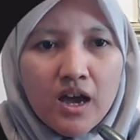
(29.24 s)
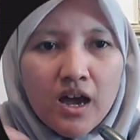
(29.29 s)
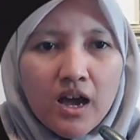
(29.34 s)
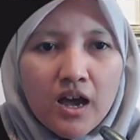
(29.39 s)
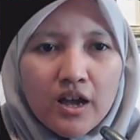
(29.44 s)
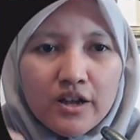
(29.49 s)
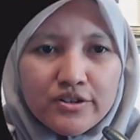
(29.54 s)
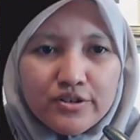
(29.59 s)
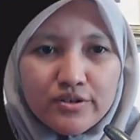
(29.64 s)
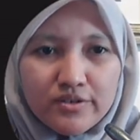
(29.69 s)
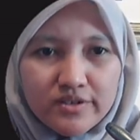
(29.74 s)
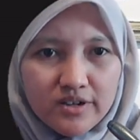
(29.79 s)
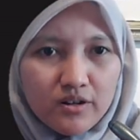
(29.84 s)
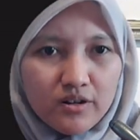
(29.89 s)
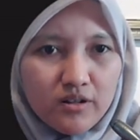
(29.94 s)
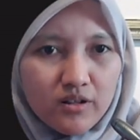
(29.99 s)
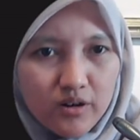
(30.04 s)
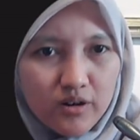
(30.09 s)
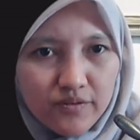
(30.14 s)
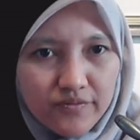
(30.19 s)
Choose a
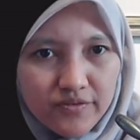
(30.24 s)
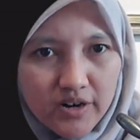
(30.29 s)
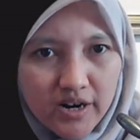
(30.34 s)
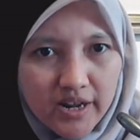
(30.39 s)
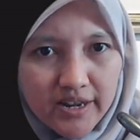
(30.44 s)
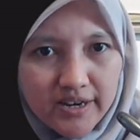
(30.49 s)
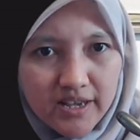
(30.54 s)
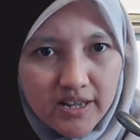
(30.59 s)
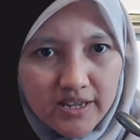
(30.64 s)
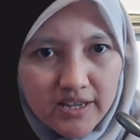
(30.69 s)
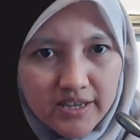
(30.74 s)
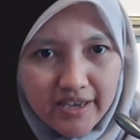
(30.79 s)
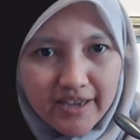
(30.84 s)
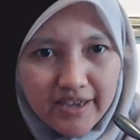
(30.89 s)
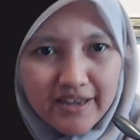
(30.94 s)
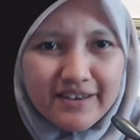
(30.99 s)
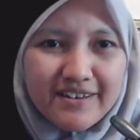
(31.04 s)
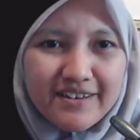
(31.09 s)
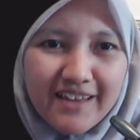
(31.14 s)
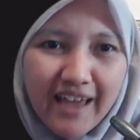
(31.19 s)
color for an alien.
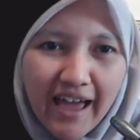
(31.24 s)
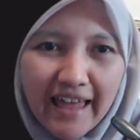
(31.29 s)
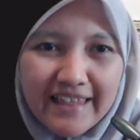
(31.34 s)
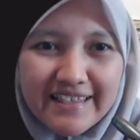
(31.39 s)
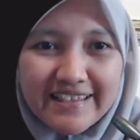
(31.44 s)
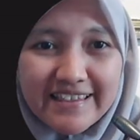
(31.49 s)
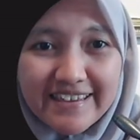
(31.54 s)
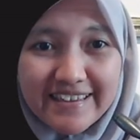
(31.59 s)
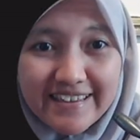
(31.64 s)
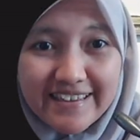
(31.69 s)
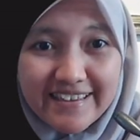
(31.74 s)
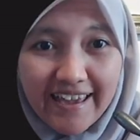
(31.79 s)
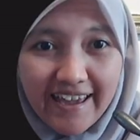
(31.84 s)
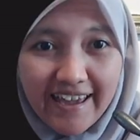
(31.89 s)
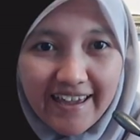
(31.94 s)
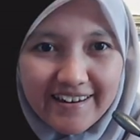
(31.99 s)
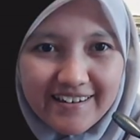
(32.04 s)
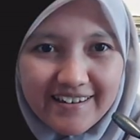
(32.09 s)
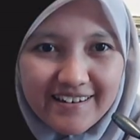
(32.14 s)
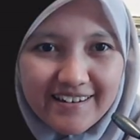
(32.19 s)

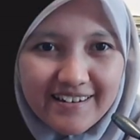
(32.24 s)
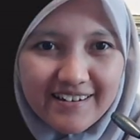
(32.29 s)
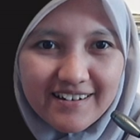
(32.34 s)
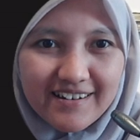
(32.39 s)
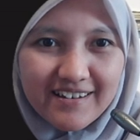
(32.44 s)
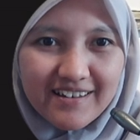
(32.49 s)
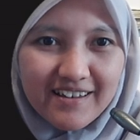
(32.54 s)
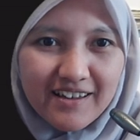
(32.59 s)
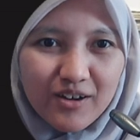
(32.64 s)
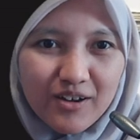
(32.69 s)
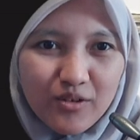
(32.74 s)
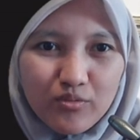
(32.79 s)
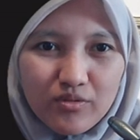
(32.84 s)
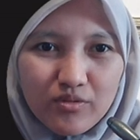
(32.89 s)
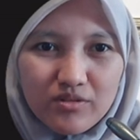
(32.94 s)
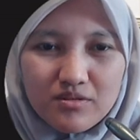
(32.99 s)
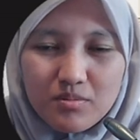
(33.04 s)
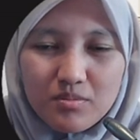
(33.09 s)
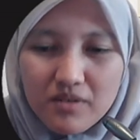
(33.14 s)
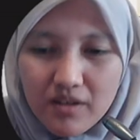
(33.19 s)
Alien. What do
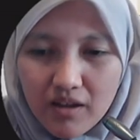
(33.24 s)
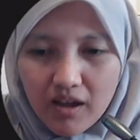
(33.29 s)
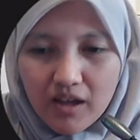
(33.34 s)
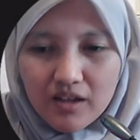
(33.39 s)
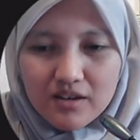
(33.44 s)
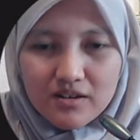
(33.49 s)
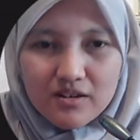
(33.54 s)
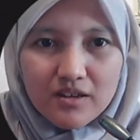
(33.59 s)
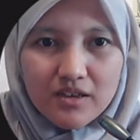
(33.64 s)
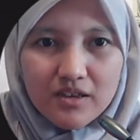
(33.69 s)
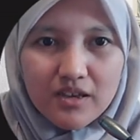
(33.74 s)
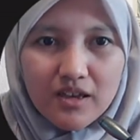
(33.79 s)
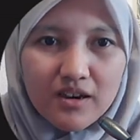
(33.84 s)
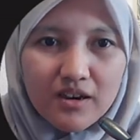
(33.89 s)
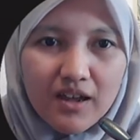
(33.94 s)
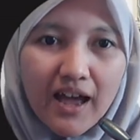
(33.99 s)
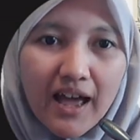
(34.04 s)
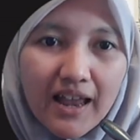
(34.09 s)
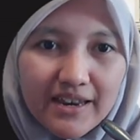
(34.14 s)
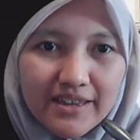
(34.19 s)
you mean
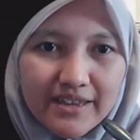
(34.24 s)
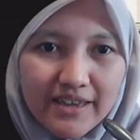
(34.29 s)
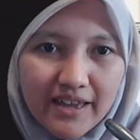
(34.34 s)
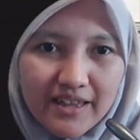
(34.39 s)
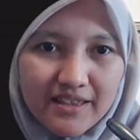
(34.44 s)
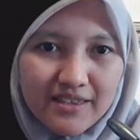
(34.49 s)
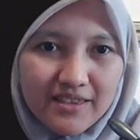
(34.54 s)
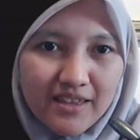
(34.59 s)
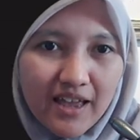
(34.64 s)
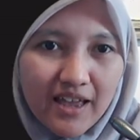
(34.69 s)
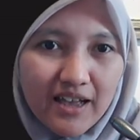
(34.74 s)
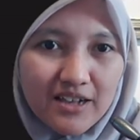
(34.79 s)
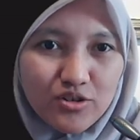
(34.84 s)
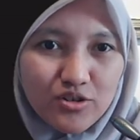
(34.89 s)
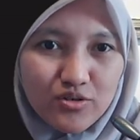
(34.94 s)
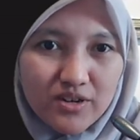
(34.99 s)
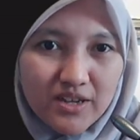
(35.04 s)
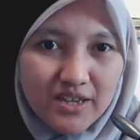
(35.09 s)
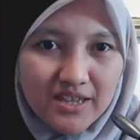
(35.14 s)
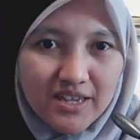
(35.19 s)
alien? As you
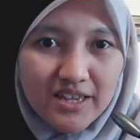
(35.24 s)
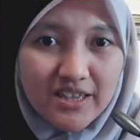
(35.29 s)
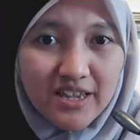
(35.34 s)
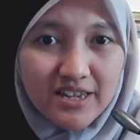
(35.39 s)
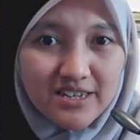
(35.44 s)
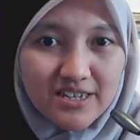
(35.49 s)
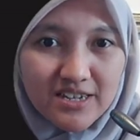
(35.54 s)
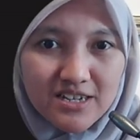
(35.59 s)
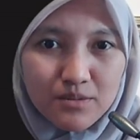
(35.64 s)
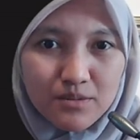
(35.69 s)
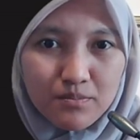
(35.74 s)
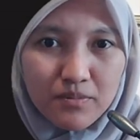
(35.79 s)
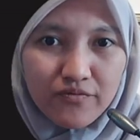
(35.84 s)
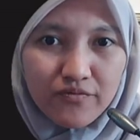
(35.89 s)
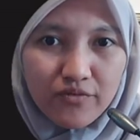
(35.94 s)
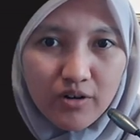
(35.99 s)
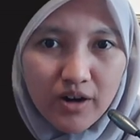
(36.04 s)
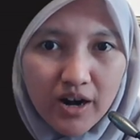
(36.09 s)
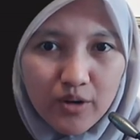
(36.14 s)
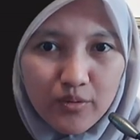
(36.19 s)
did in essence before
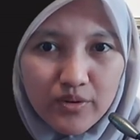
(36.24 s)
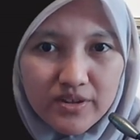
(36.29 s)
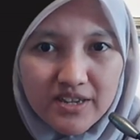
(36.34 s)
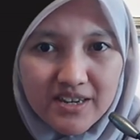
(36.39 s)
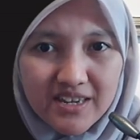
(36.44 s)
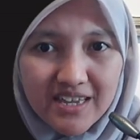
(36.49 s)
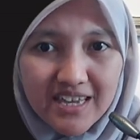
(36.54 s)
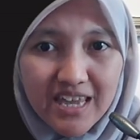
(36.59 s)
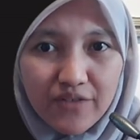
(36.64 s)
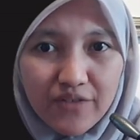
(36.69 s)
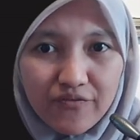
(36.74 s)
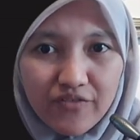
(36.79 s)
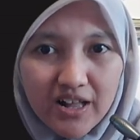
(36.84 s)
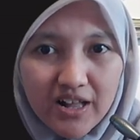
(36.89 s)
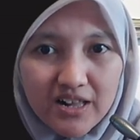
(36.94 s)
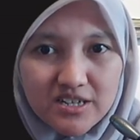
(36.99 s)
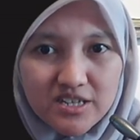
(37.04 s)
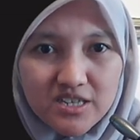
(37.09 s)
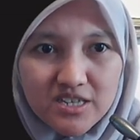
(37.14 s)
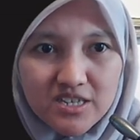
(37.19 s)
I wrote an if
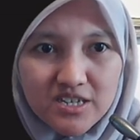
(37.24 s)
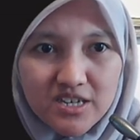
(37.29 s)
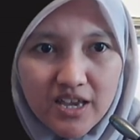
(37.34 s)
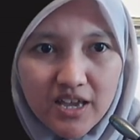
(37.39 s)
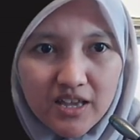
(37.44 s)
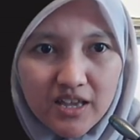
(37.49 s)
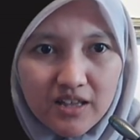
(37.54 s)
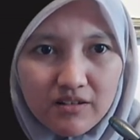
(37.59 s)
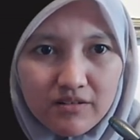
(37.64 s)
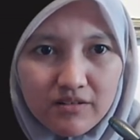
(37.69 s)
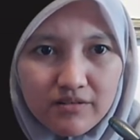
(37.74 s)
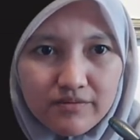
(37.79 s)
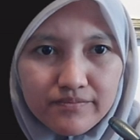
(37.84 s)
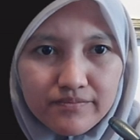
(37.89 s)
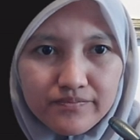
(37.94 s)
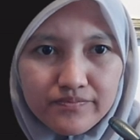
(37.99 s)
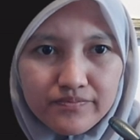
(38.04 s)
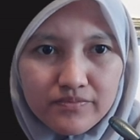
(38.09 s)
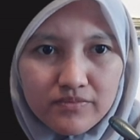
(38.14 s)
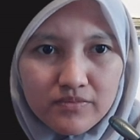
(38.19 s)
else chain.
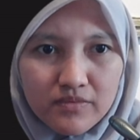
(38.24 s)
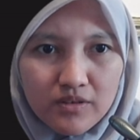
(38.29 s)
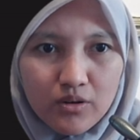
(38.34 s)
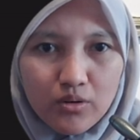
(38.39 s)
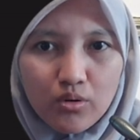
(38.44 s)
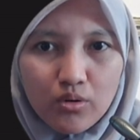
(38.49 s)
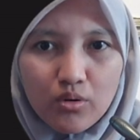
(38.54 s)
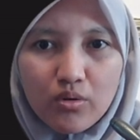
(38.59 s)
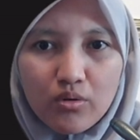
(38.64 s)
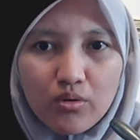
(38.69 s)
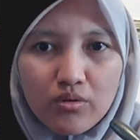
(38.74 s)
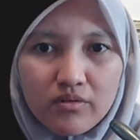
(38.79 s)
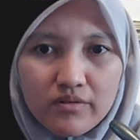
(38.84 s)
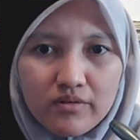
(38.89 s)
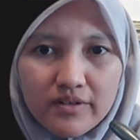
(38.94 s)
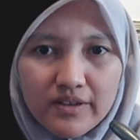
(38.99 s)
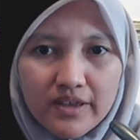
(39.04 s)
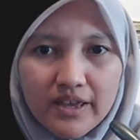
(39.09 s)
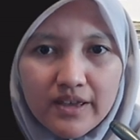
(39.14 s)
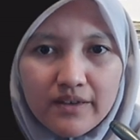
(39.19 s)
Oh,
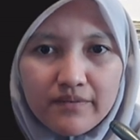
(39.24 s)
okay.